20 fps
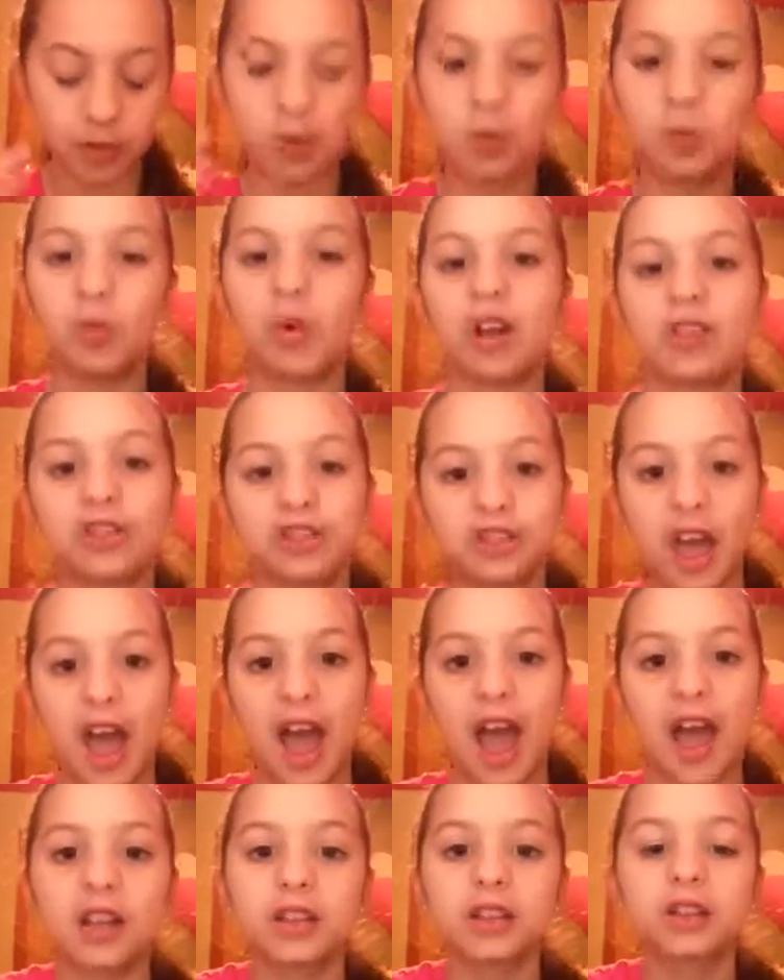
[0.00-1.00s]
want
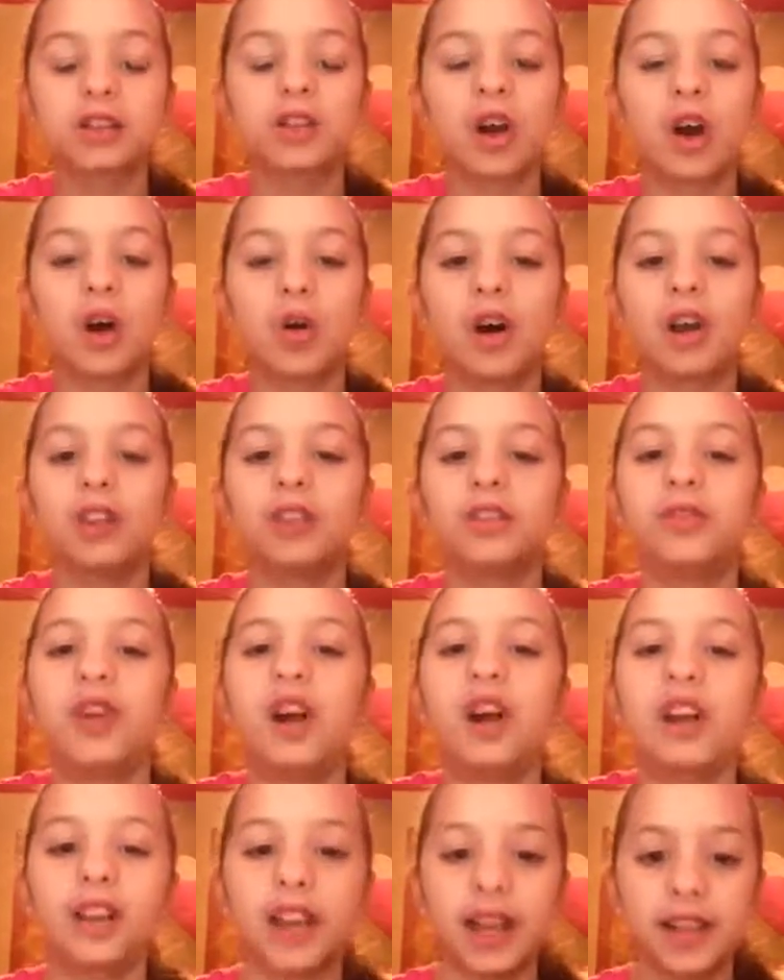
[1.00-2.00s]
that. So a
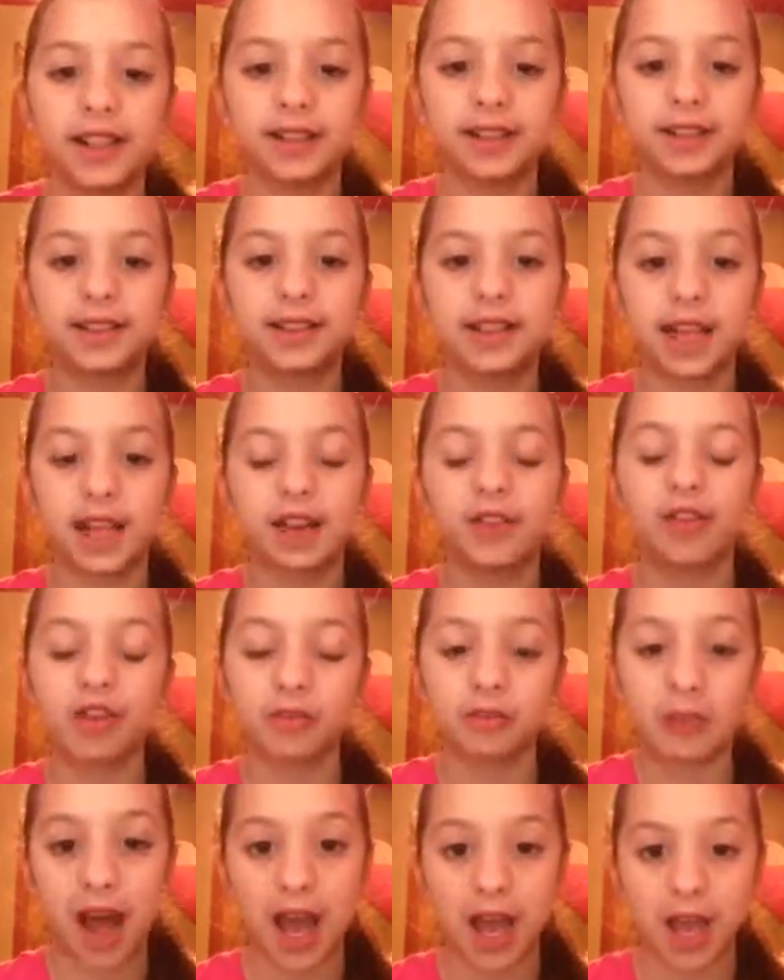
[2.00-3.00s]
very light scent
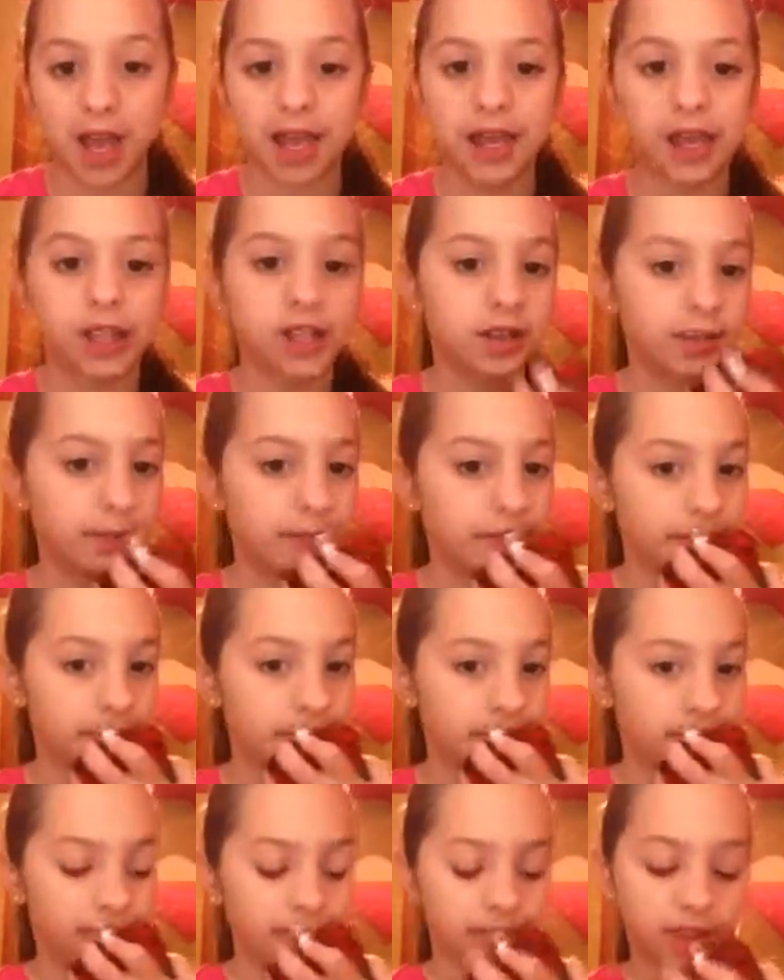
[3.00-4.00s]
for my age.
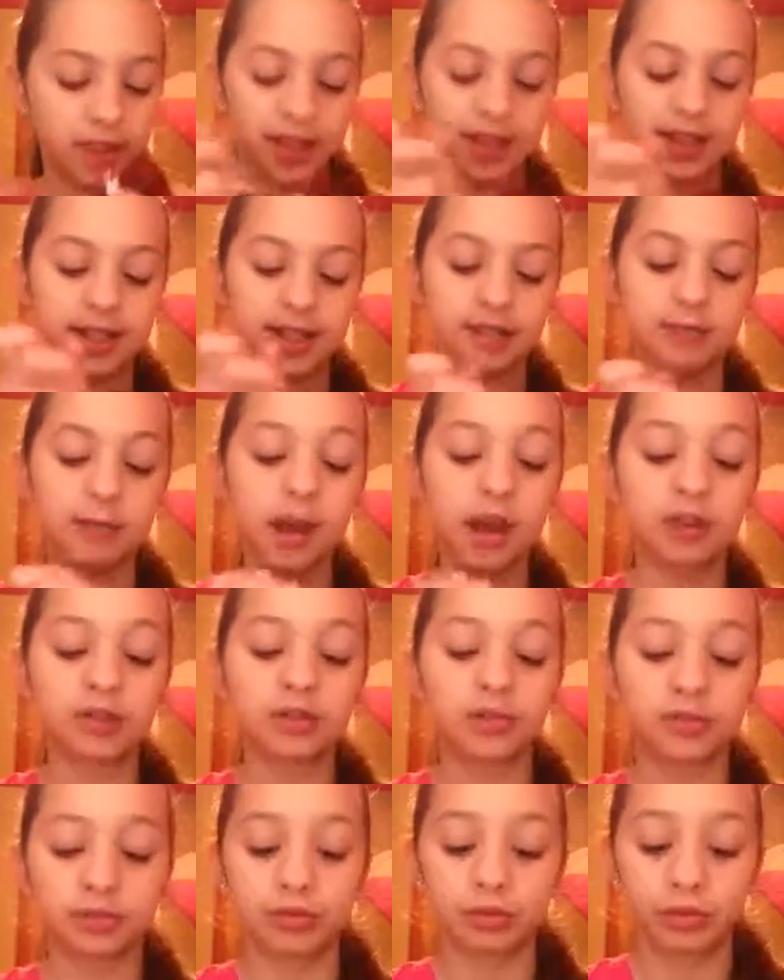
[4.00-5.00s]
It
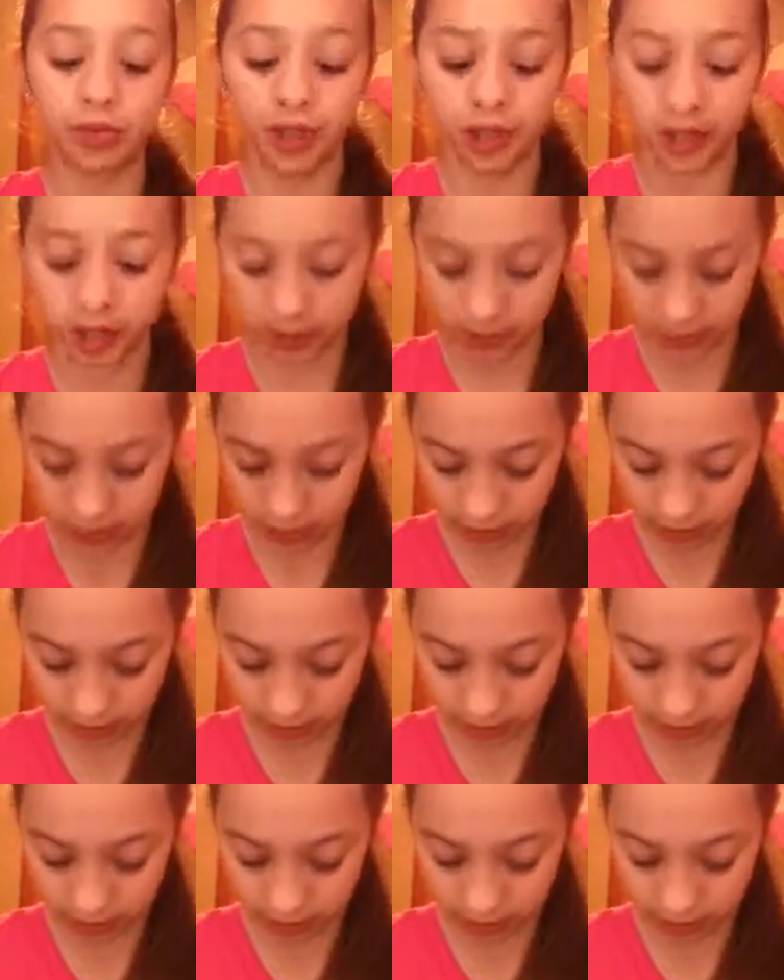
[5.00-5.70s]
smells really,